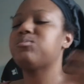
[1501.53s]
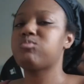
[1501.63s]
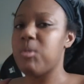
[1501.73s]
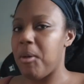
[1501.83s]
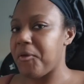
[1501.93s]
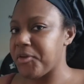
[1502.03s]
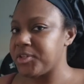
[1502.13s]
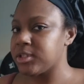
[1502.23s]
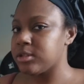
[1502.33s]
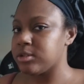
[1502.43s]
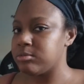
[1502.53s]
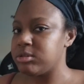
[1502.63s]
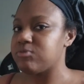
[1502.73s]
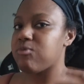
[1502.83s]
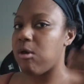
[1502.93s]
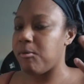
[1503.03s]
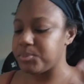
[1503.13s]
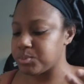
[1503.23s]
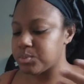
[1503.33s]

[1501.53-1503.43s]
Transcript: to make it easier on this for